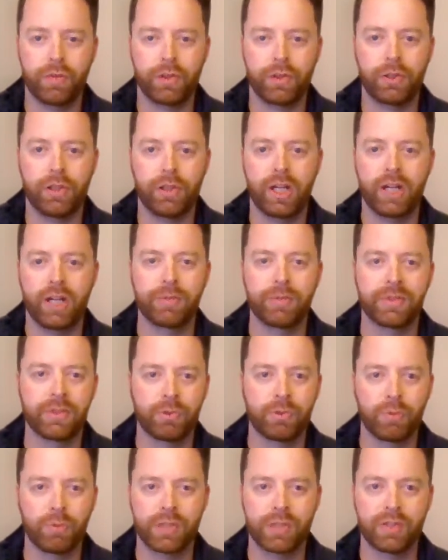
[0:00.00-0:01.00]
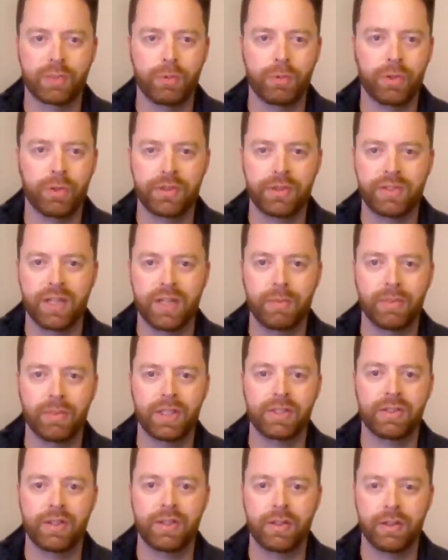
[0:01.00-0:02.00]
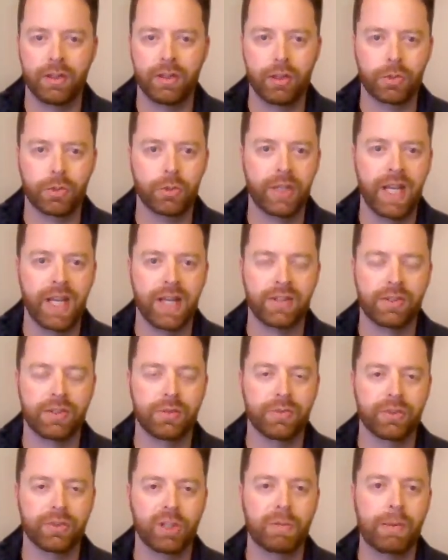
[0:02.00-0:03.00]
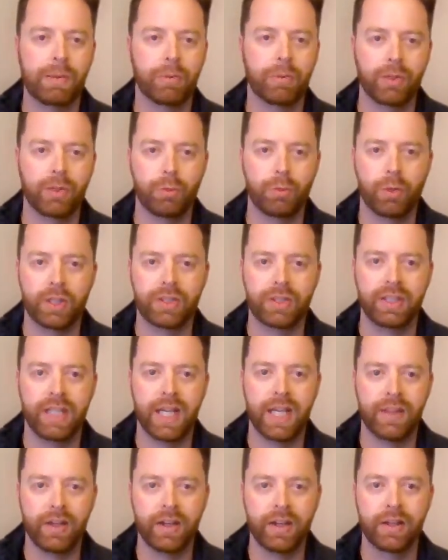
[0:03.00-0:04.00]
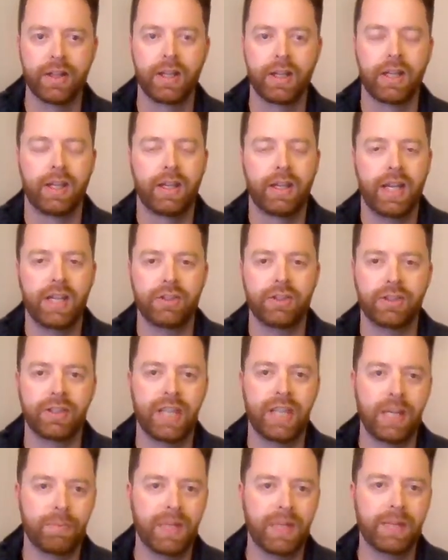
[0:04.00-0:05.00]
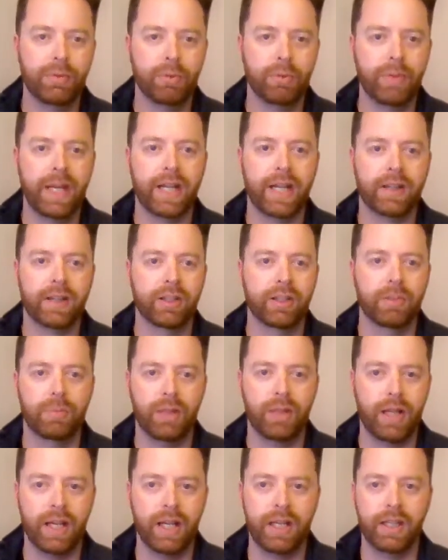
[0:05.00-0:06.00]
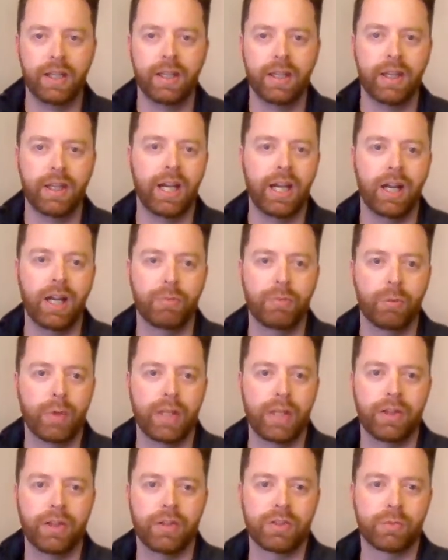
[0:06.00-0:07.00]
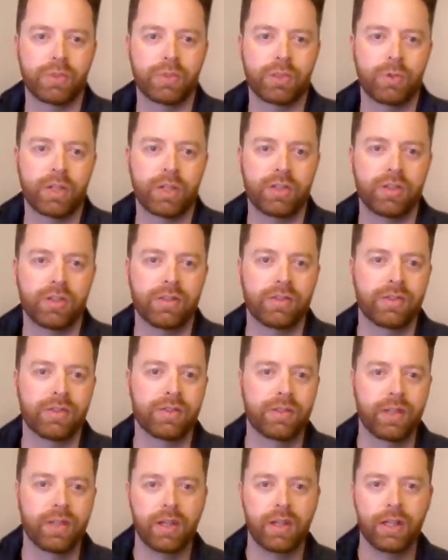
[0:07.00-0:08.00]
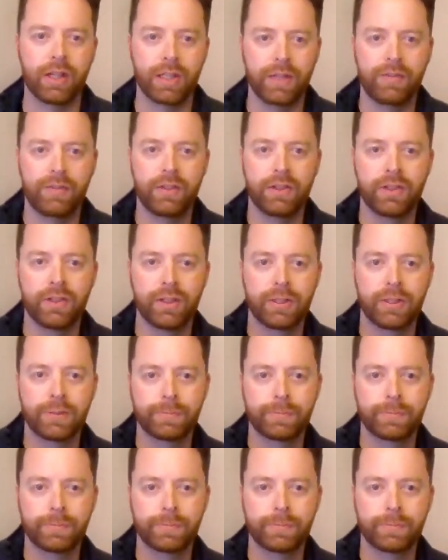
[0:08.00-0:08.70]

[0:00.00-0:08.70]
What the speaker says: of the clubs, regional sports assemblies and local councils so people can work together and just get people back playing when those restrictions are lifted.